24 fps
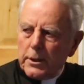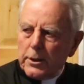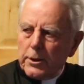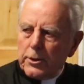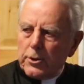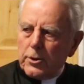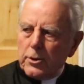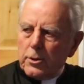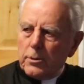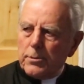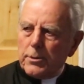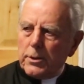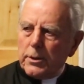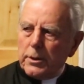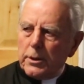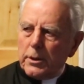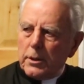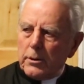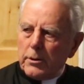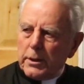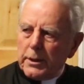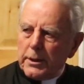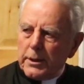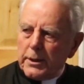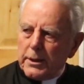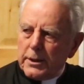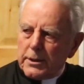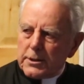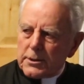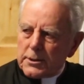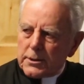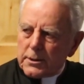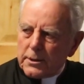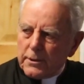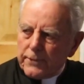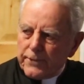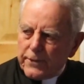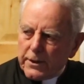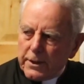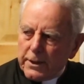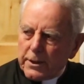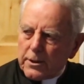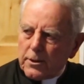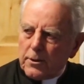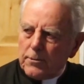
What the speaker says: Human knowing is very